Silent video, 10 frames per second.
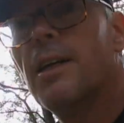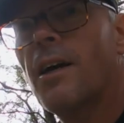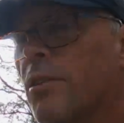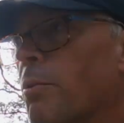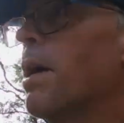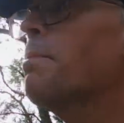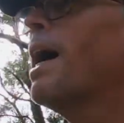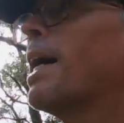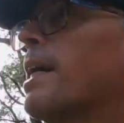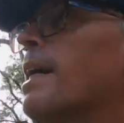on the way
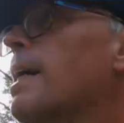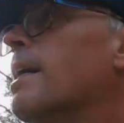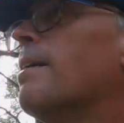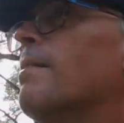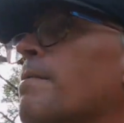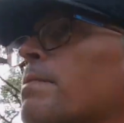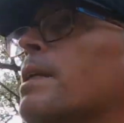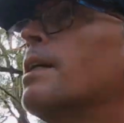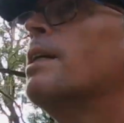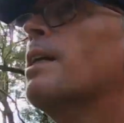back.
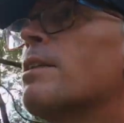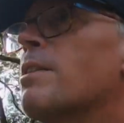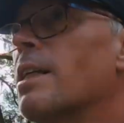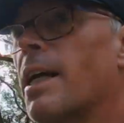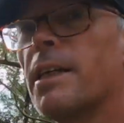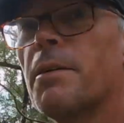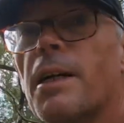See you later.